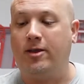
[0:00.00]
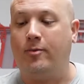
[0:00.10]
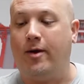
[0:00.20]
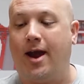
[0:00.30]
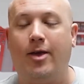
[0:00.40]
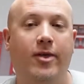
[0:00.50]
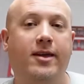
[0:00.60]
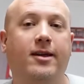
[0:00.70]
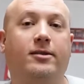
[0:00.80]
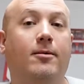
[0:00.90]
by the way, I
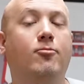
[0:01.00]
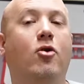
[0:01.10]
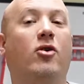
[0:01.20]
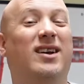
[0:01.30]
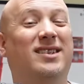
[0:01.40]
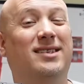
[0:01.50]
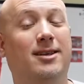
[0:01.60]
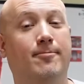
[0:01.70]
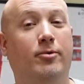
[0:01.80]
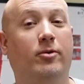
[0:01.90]
think is more
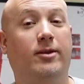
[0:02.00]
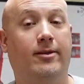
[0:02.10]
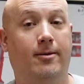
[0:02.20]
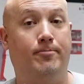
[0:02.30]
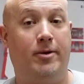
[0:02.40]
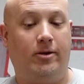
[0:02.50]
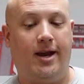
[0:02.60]
assembled than built.